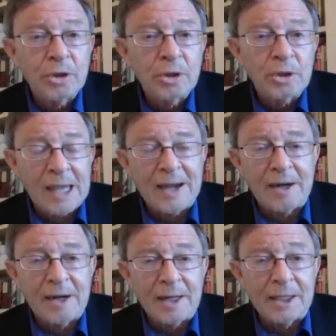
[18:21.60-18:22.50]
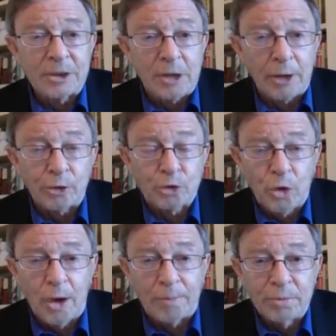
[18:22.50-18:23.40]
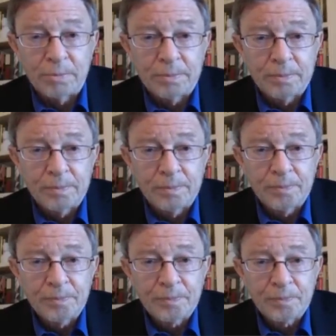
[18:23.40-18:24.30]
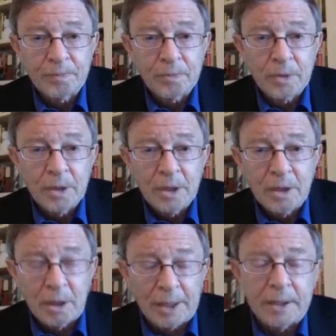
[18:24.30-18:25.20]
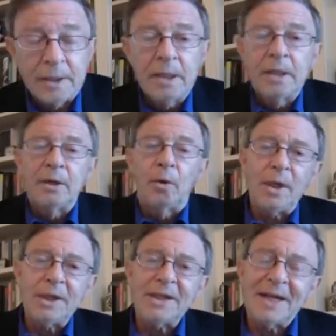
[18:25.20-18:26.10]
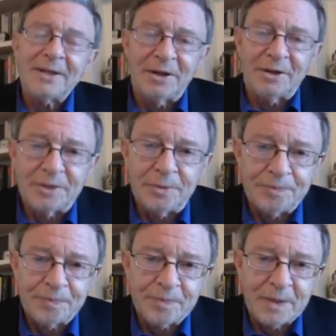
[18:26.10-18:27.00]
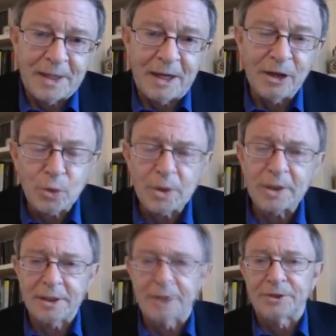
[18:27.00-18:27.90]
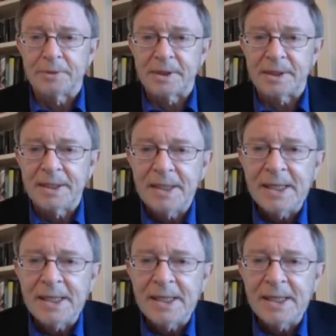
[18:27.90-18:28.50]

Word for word: candidate is Donald Trump. Right. All right. What does that tell you? Here's what it tells me.